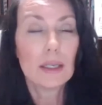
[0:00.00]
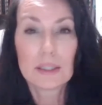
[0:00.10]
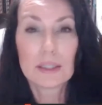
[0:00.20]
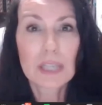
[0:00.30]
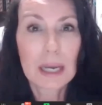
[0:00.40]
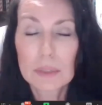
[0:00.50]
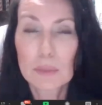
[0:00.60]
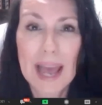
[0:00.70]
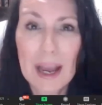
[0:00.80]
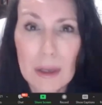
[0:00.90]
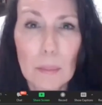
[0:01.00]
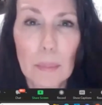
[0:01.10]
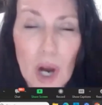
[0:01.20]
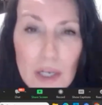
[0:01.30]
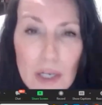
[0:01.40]
sometimes pack
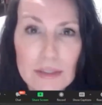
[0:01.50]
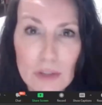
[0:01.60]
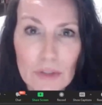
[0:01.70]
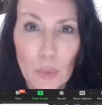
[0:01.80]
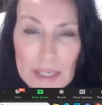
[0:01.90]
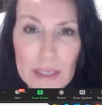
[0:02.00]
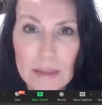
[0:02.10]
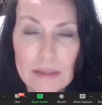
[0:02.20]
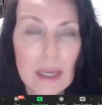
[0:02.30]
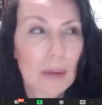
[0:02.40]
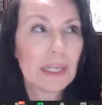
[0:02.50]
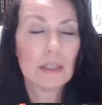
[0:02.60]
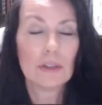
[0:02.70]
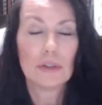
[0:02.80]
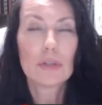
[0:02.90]
boxes on the weekends. I
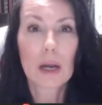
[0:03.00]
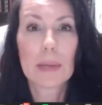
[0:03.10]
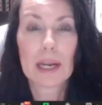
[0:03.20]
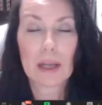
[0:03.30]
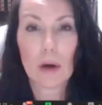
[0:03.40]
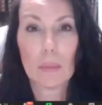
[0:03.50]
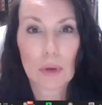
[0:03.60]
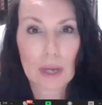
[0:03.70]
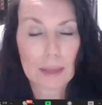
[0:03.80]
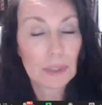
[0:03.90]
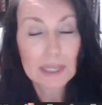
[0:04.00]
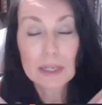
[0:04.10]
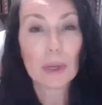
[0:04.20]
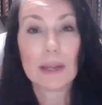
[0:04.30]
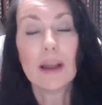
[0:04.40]
mean, you talk about a humble guy. But
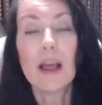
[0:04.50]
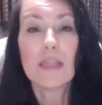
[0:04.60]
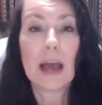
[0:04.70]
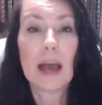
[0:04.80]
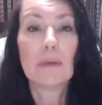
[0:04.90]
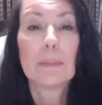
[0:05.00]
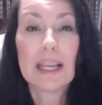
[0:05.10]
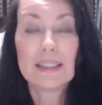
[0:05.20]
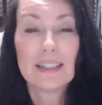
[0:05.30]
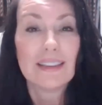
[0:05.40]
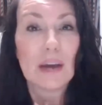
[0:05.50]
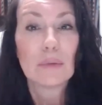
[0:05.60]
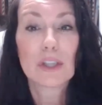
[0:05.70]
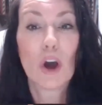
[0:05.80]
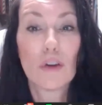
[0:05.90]
anyway, that was amazing. That
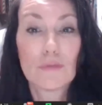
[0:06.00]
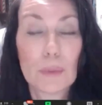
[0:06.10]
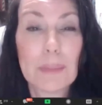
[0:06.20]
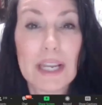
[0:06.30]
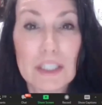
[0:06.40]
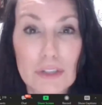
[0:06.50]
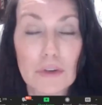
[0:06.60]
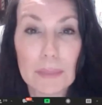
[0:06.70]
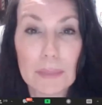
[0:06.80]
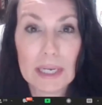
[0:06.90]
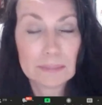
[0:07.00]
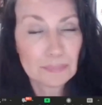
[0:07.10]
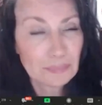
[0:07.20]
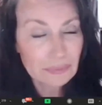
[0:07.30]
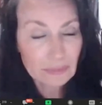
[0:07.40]
was confirmation for me.
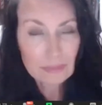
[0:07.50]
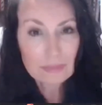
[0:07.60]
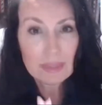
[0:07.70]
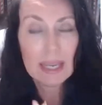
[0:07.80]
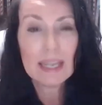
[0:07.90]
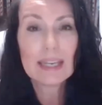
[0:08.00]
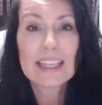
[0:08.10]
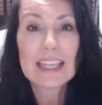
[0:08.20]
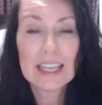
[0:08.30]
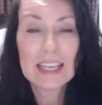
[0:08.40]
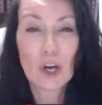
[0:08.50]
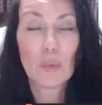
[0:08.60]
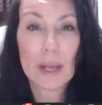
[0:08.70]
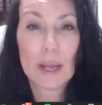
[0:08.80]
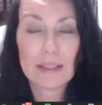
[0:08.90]
And I
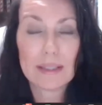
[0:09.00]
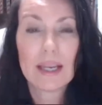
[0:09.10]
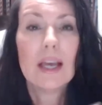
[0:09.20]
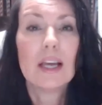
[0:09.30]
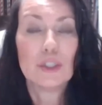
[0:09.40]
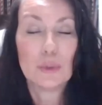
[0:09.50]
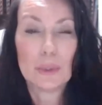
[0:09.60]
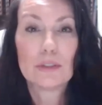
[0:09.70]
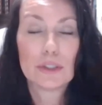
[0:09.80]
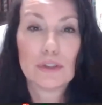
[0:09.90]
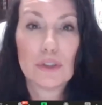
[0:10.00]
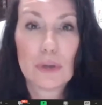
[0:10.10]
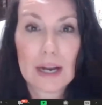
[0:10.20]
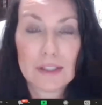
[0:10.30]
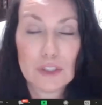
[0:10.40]
cannot wait to introduce you
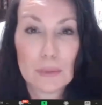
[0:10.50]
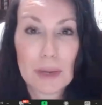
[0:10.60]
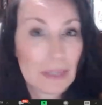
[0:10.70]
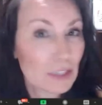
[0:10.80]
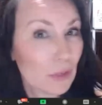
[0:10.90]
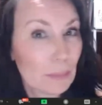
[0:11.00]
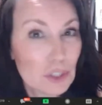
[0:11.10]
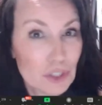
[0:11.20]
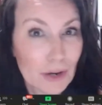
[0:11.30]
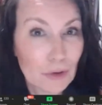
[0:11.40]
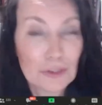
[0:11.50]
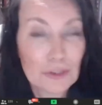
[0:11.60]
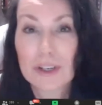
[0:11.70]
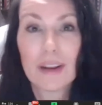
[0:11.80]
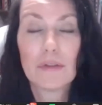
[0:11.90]
guys to my best friend, Michelle.
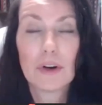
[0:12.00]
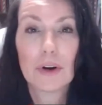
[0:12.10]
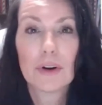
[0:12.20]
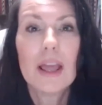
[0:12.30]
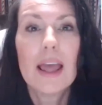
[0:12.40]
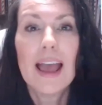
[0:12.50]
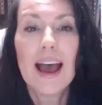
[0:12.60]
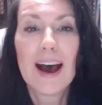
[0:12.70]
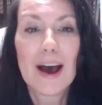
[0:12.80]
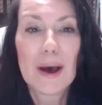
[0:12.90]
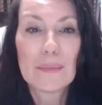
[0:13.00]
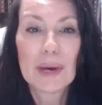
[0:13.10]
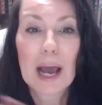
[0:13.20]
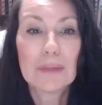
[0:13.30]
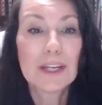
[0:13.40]
You're going to love her.
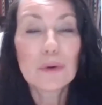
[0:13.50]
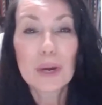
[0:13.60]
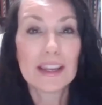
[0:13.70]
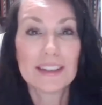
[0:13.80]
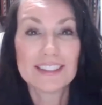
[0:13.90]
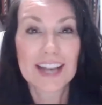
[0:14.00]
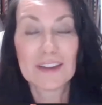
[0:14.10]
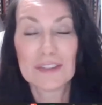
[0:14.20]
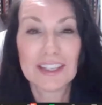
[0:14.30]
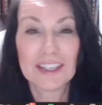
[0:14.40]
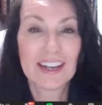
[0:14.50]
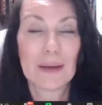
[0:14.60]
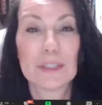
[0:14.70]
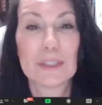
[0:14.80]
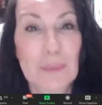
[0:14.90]
But I'm going to go ahead and dive in.
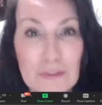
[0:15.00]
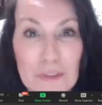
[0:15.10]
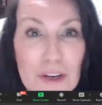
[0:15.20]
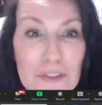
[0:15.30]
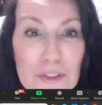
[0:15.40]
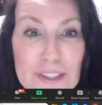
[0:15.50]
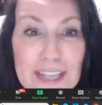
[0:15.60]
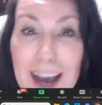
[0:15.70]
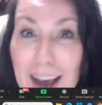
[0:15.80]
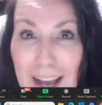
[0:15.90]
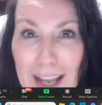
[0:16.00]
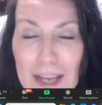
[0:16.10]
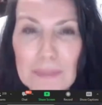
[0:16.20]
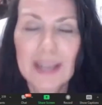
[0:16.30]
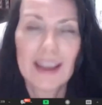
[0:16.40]
I'm respectful of your
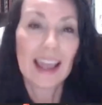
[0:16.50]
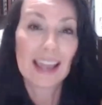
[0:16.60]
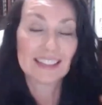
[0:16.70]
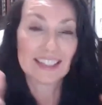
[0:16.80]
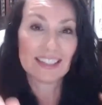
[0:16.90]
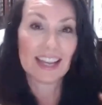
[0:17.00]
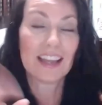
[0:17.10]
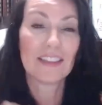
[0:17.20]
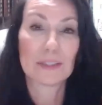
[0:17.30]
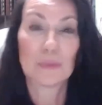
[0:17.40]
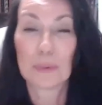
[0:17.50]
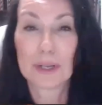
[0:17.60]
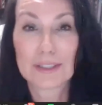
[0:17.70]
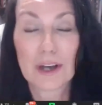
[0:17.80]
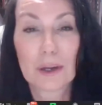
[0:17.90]
time. And today, that's what we're
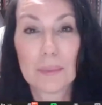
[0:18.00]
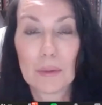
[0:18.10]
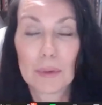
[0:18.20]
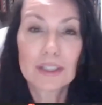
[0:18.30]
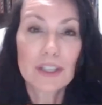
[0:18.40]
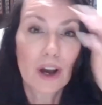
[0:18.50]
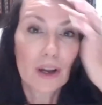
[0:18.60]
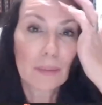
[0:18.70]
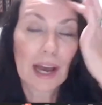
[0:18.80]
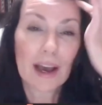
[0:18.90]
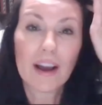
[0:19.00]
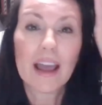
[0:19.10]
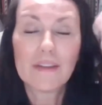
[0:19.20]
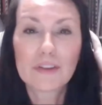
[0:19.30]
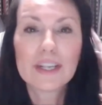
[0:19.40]
going to talk about. We're going to talk about how
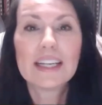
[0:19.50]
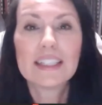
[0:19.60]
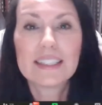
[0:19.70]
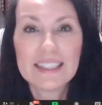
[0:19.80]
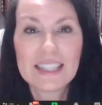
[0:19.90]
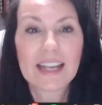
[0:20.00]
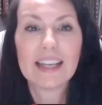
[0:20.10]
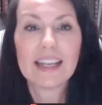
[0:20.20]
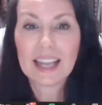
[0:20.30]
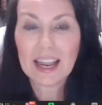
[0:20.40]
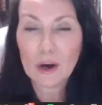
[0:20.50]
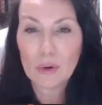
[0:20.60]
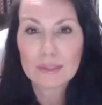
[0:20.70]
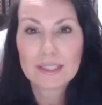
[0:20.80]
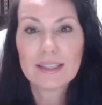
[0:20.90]
every second
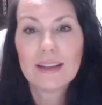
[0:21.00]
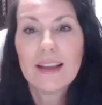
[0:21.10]
counts,